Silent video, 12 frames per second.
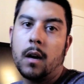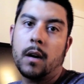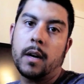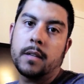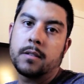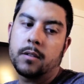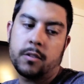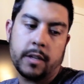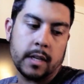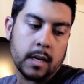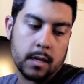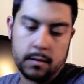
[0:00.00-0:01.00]
All right, so
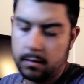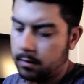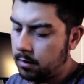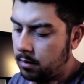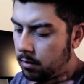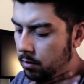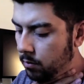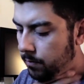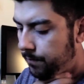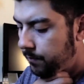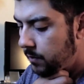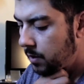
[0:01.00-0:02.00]
check it out. So
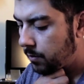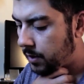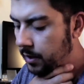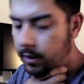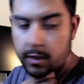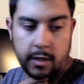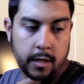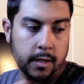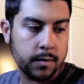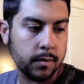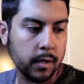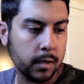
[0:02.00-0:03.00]
I wanted to share
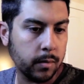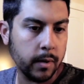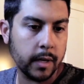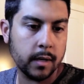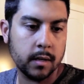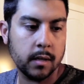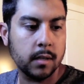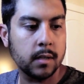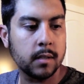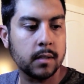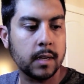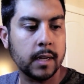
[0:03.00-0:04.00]
this really quick
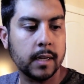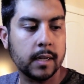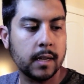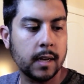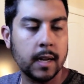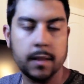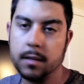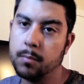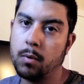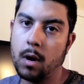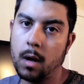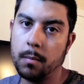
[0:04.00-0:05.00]
because I kind of had this
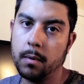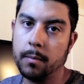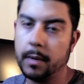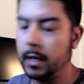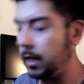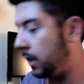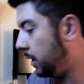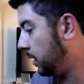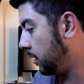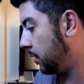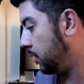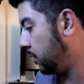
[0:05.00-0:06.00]
problem and I
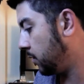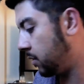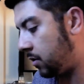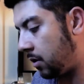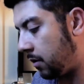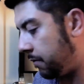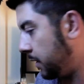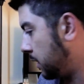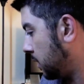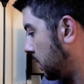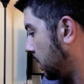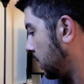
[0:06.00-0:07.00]
needed to solve
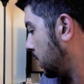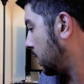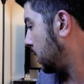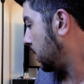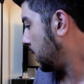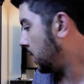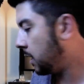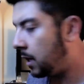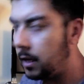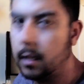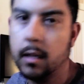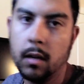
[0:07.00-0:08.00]
it.
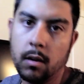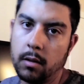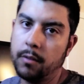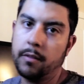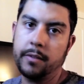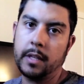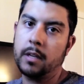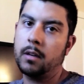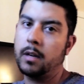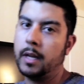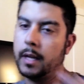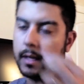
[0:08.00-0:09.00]
And I'd gone all over the
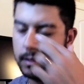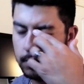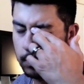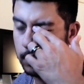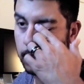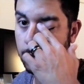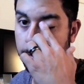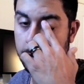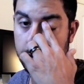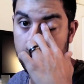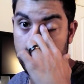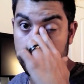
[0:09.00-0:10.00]
internet and looked at a
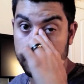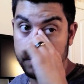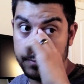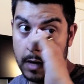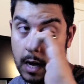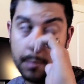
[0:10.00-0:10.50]
bunch of